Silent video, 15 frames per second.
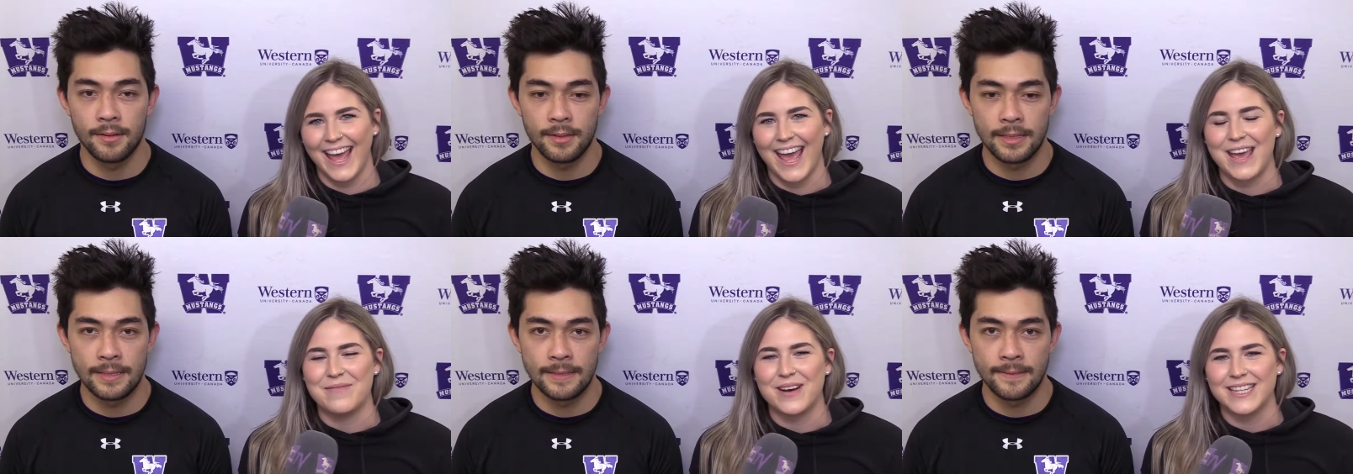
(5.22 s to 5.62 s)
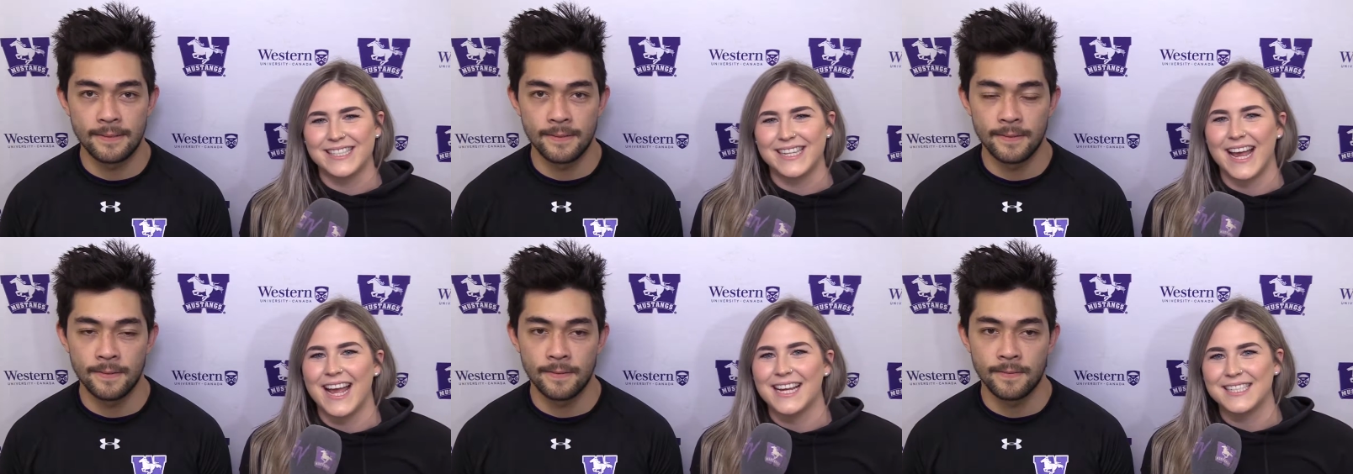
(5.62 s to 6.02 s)
Speaker 1: Hey
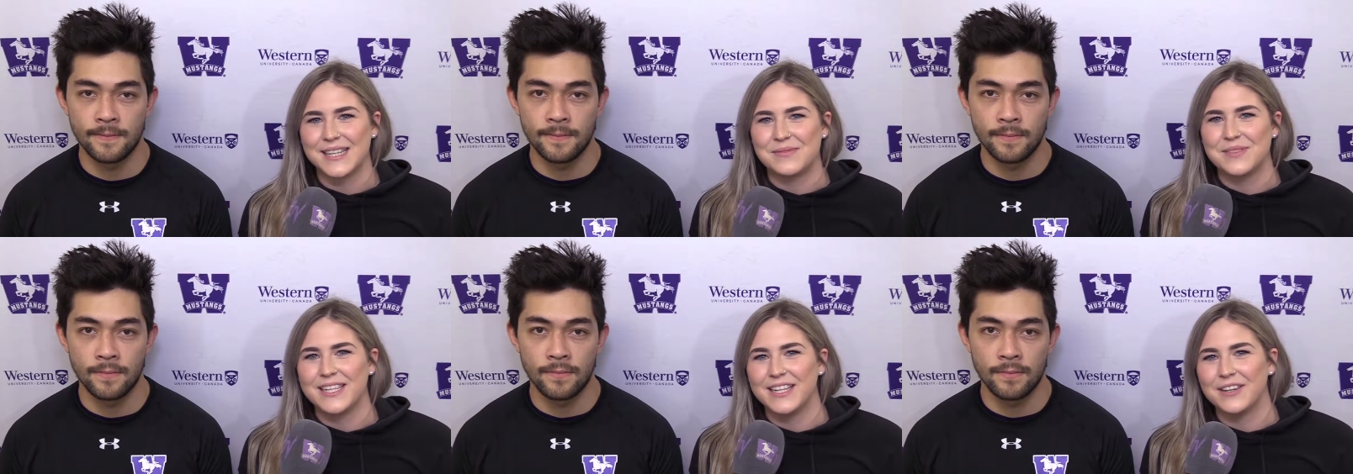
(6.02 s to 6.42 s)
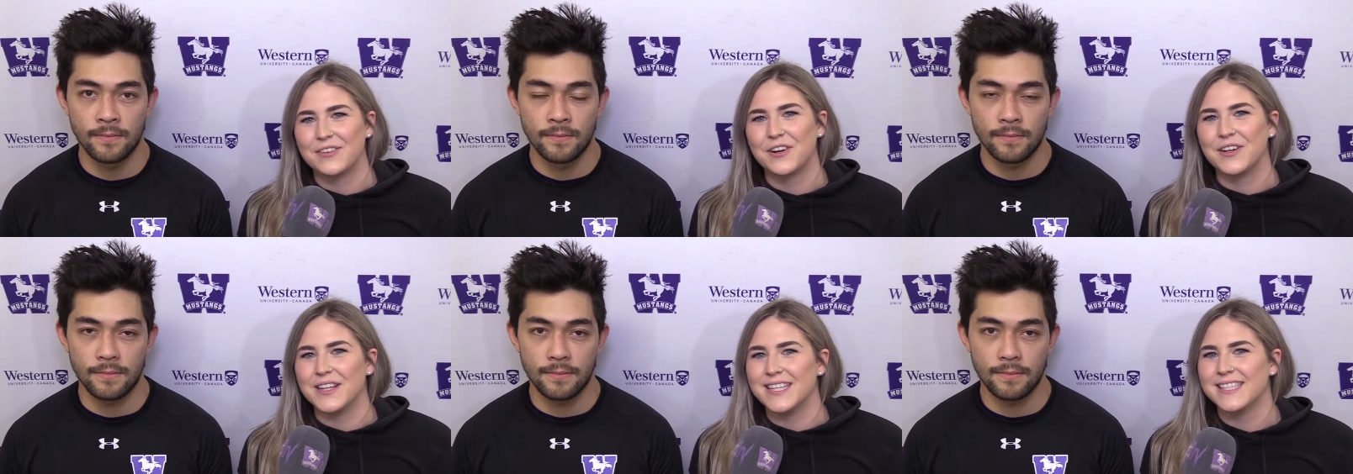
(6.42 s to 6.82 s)
Mustangs, I'm Sydney
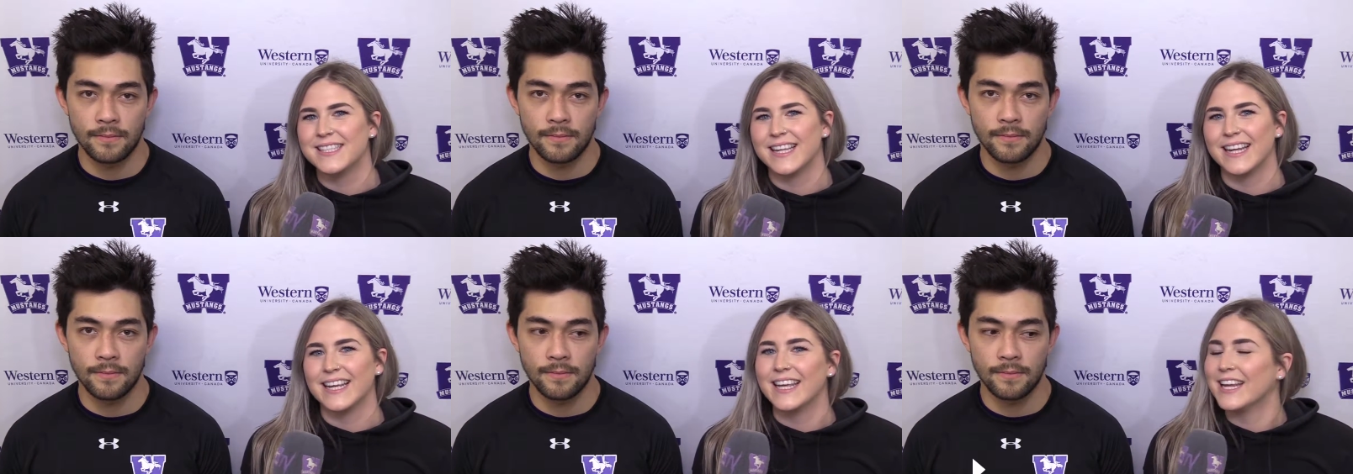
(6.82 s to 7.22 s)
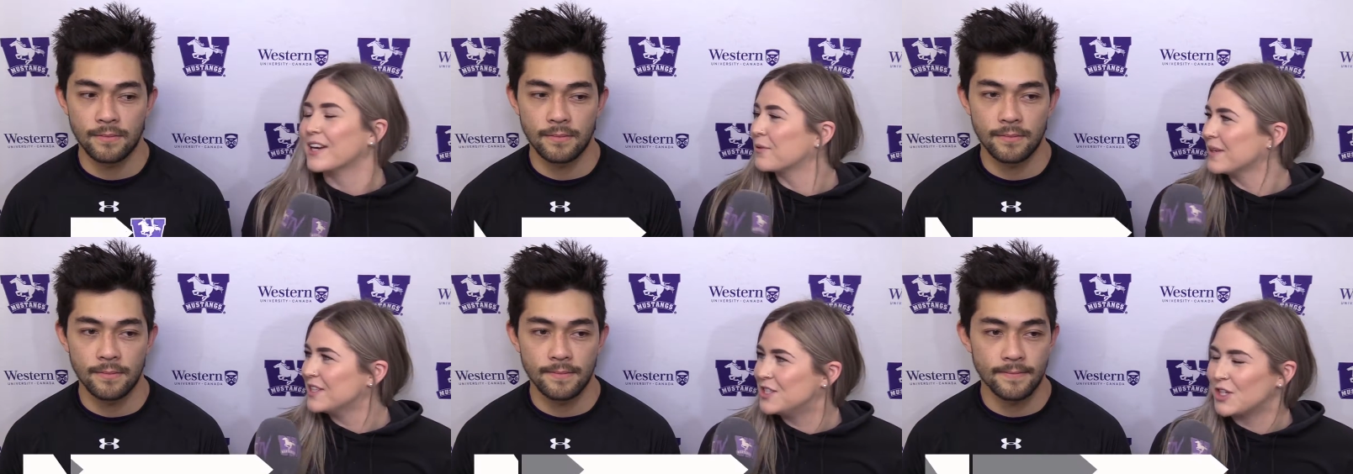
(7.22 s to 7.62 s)
Rowland sitting here
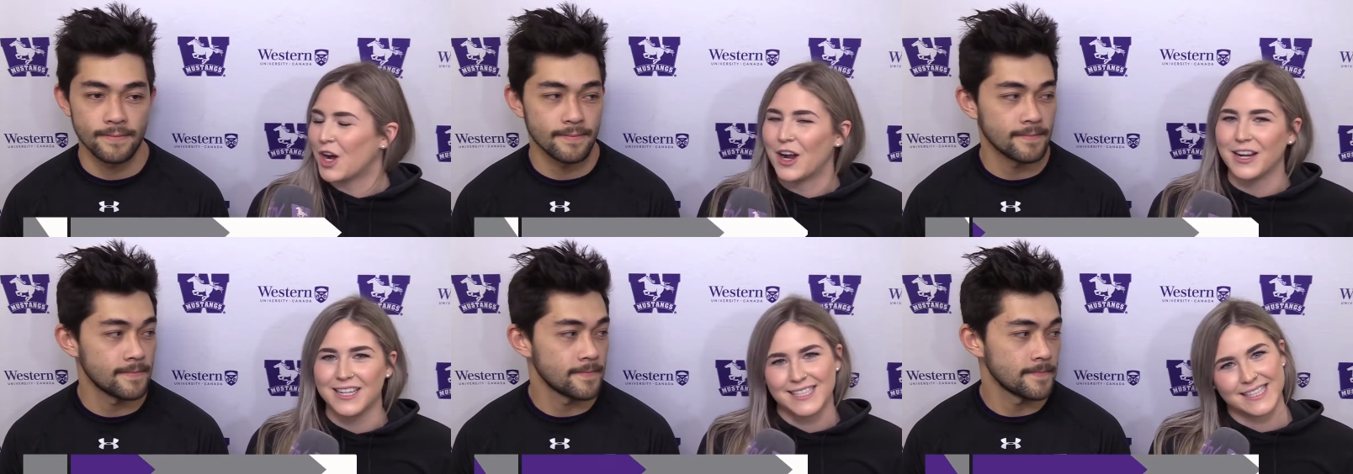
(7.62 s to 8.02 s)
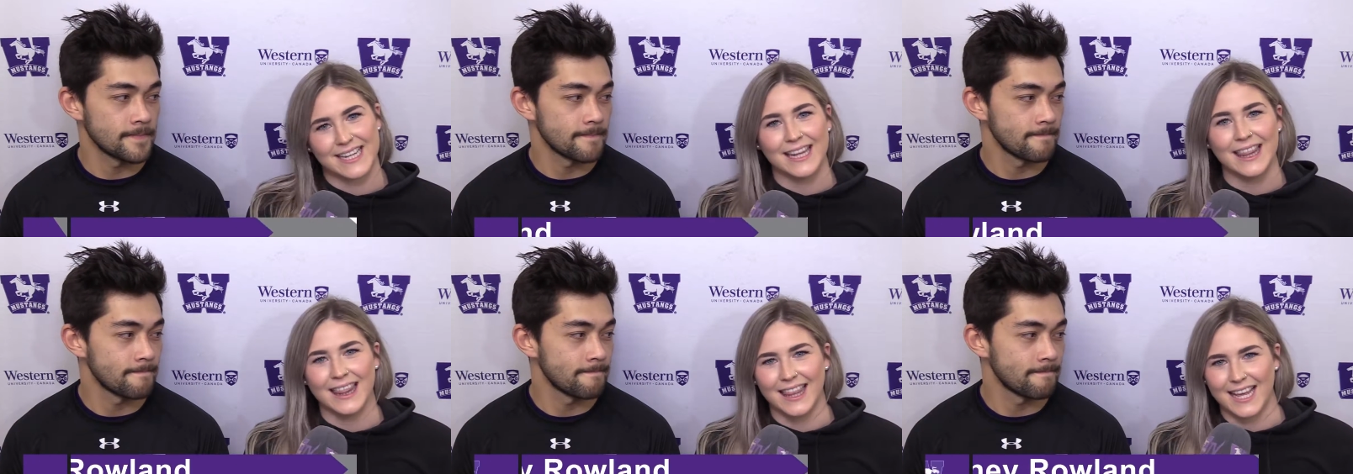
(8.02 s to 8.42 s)
with
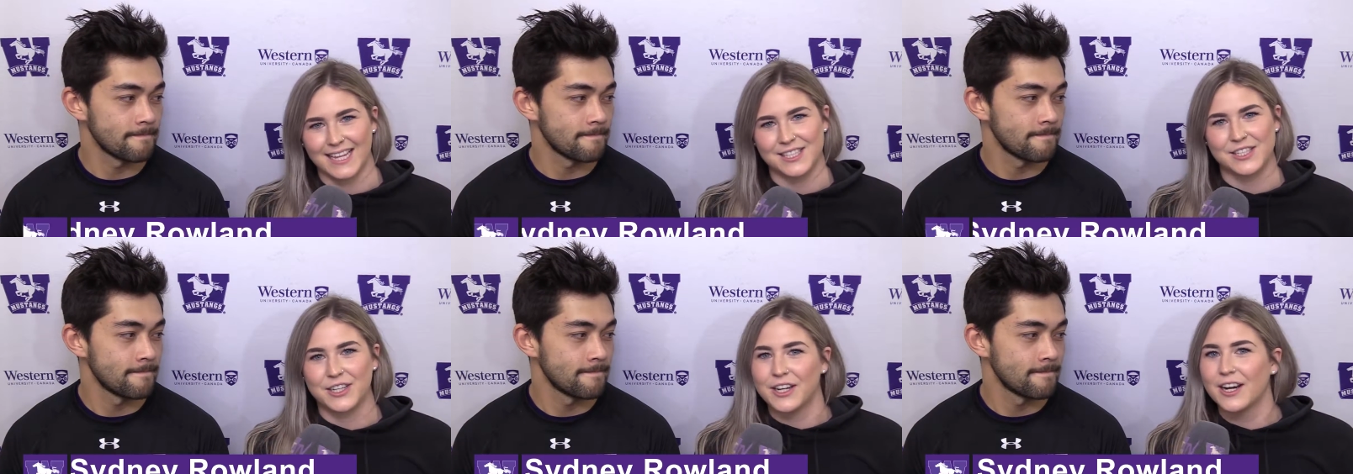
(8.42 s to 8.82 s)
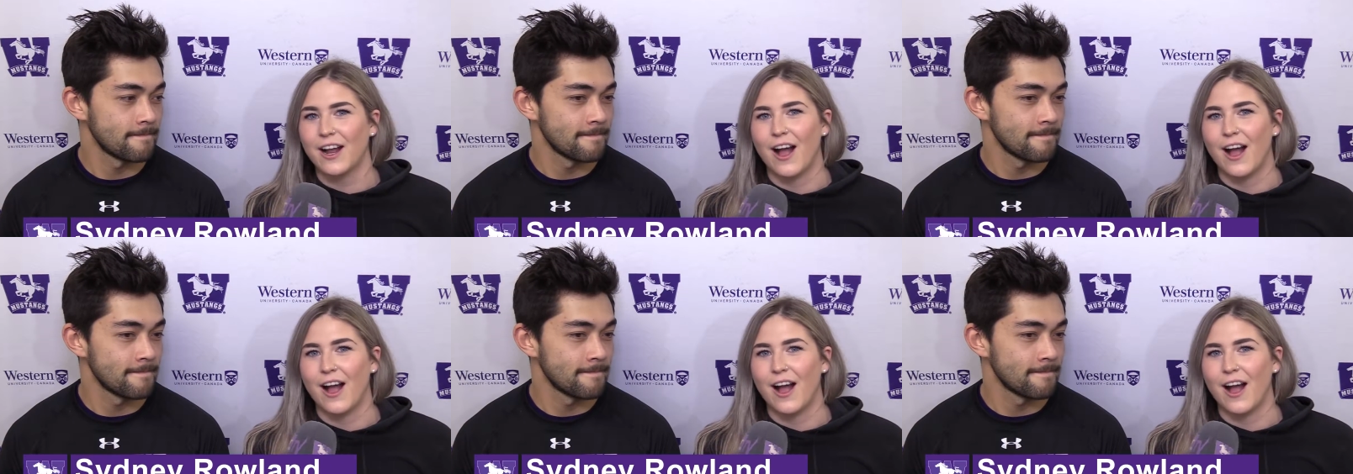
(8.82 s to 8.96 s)
Jonathan Laser